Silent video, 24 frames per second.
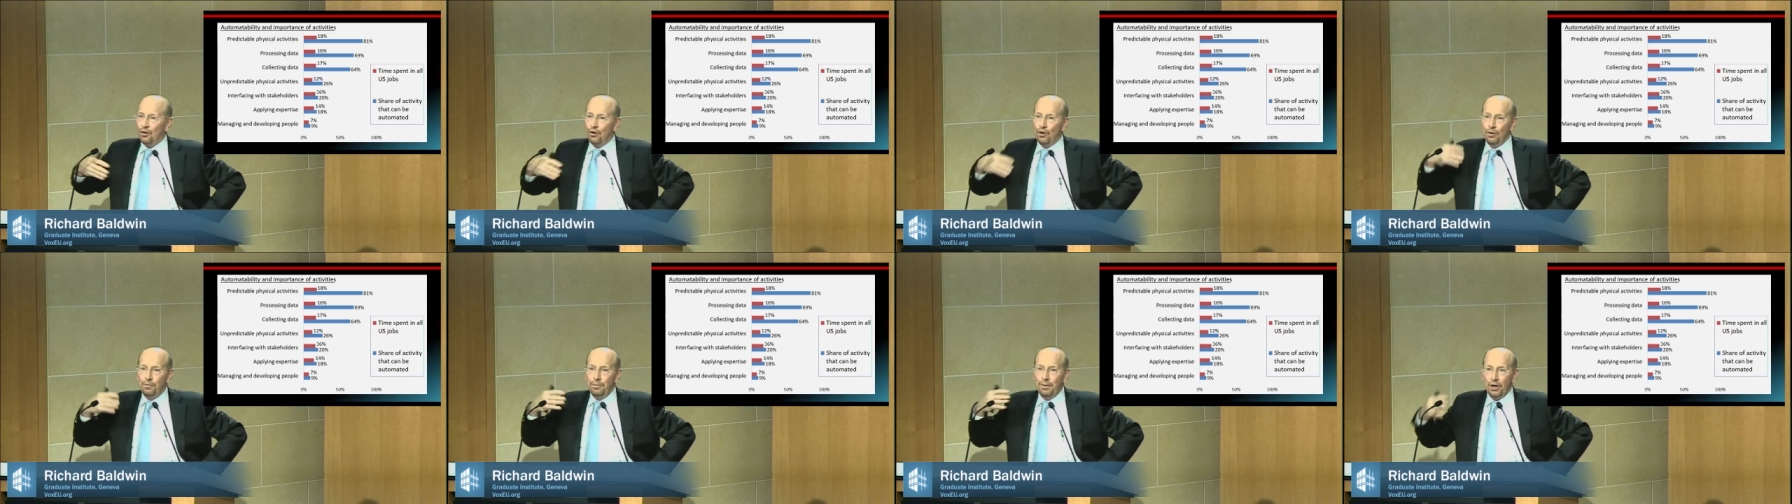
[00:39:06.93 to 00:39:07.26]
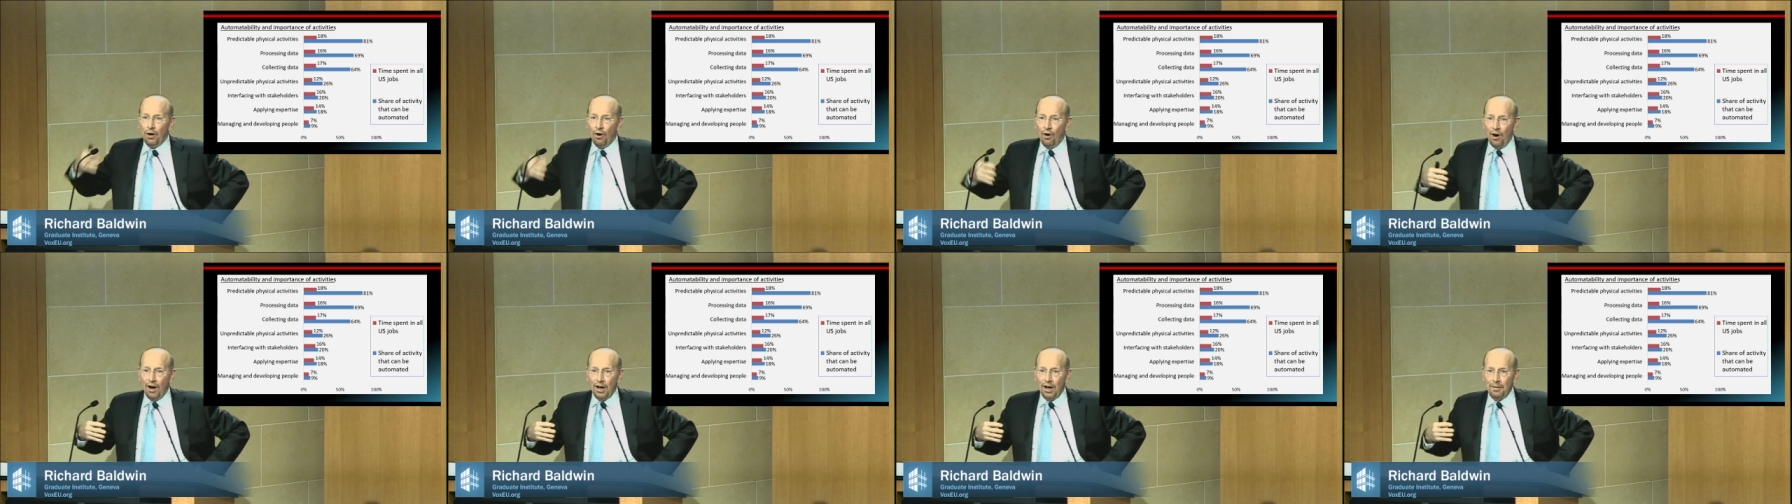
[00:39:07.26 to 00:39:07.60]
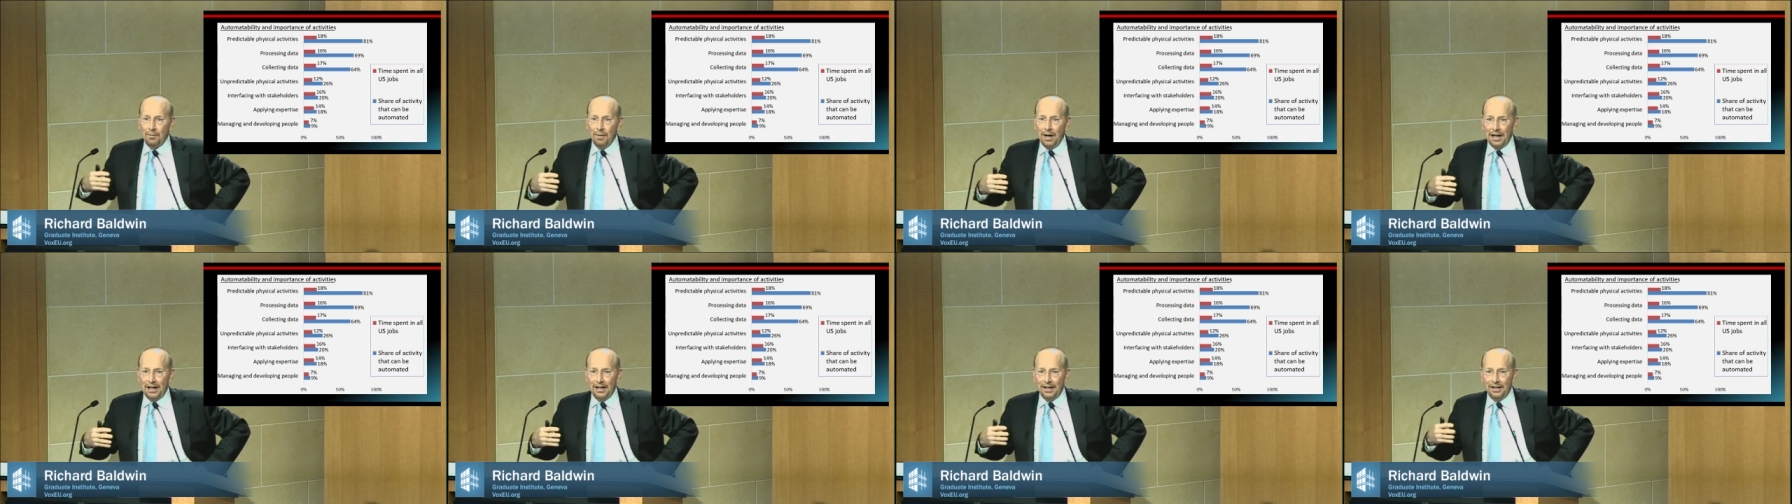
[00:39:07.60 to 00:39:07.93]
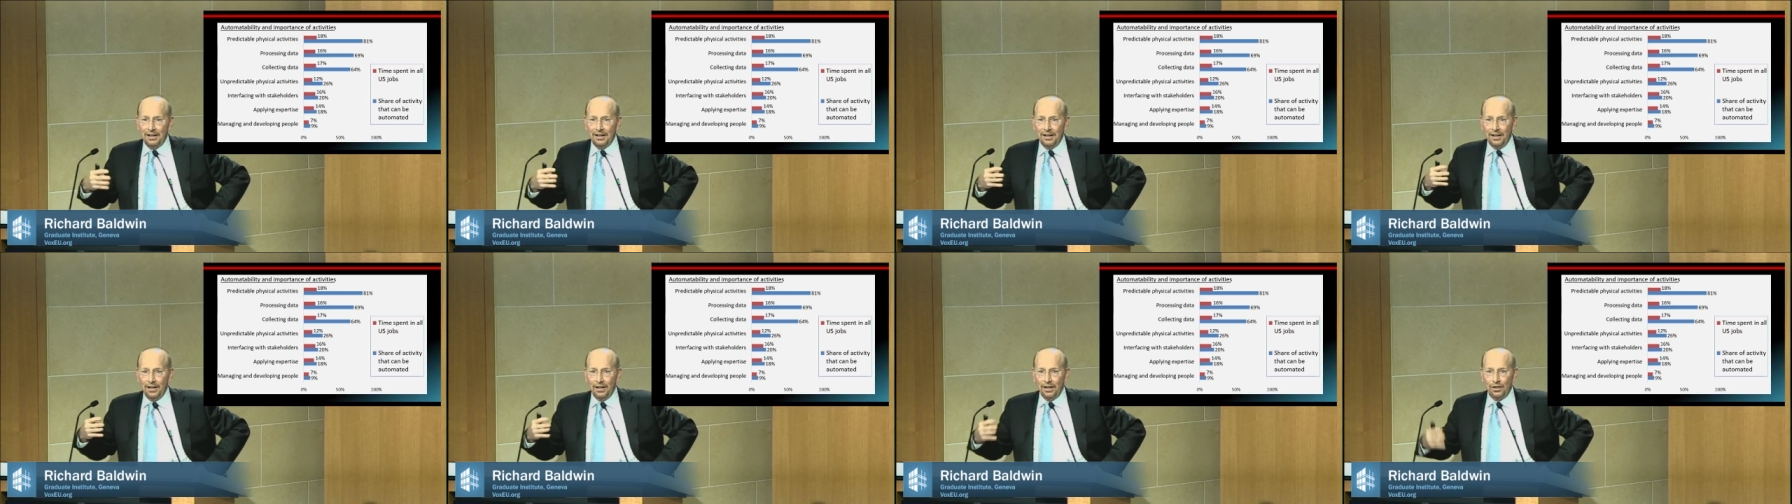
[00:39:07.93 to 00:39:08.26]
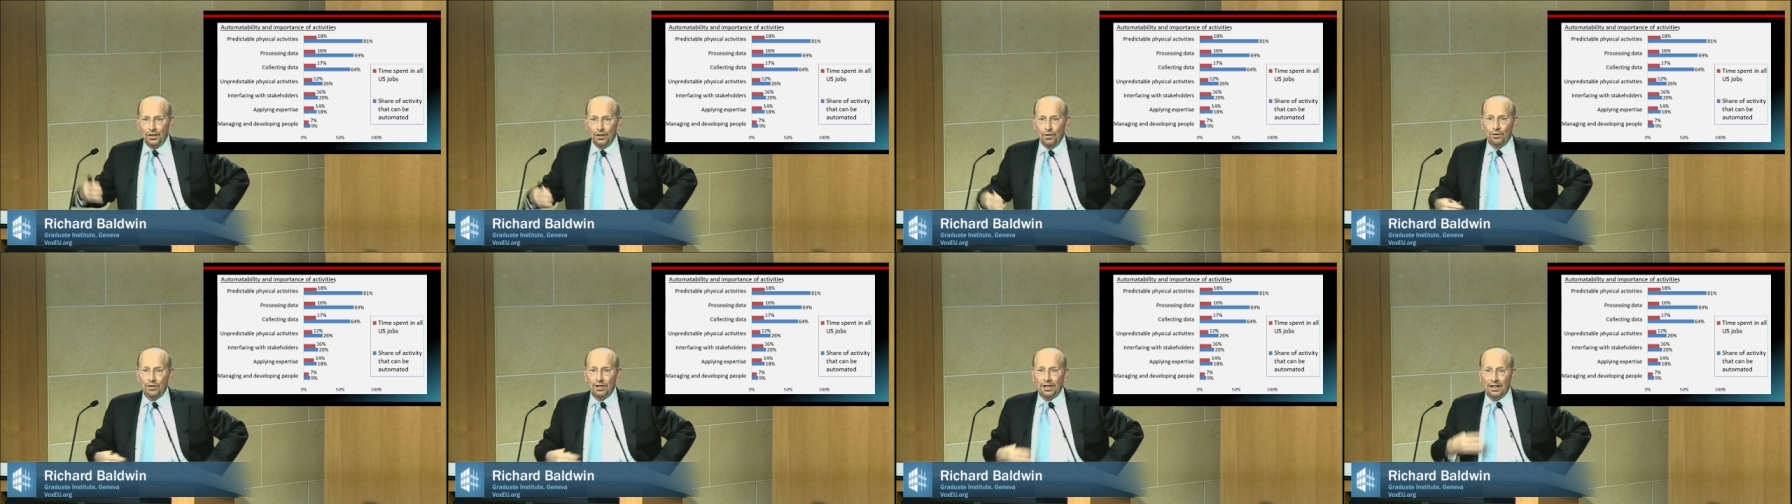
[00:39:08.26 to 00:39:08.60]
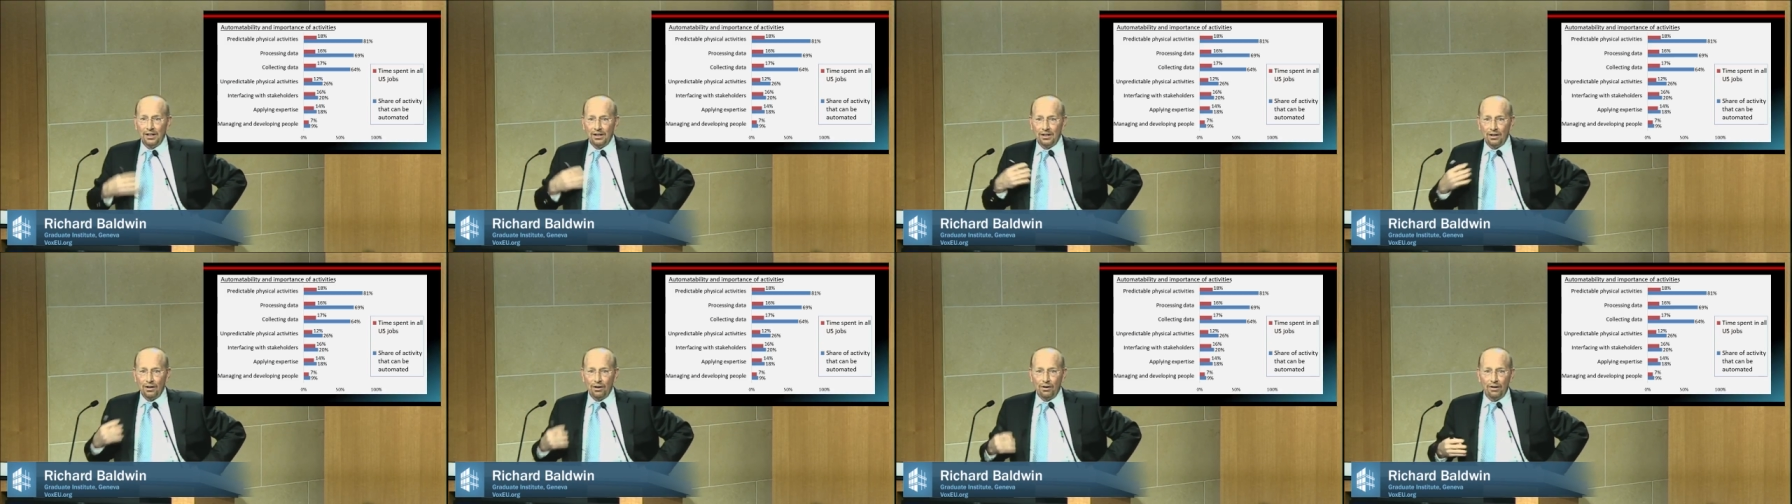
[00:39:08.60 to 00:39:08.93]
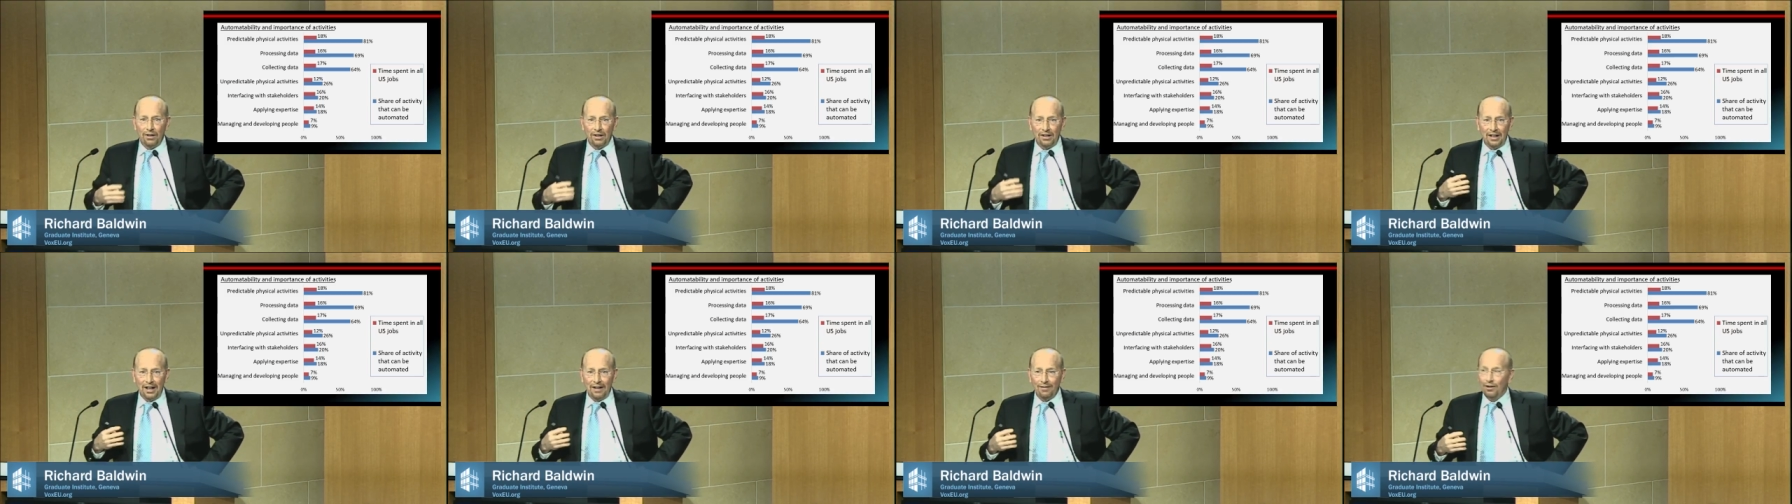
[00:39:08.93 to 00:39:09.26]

could be automated using current